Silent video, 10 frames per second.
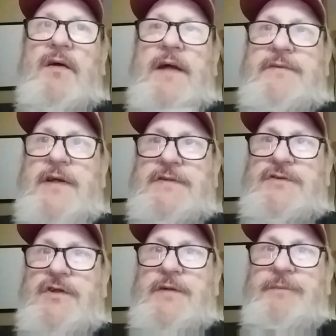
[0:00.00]
Oh, that
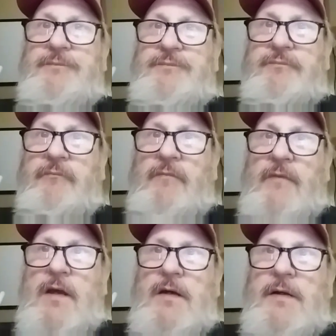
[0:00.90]
tastes good.
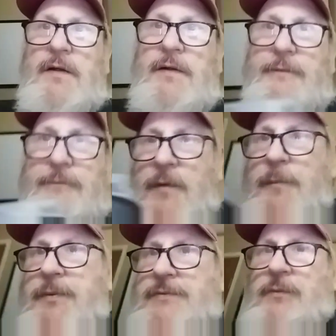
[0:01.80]

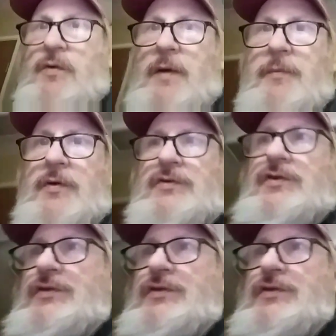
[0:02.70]
I'm gonna put some cranberry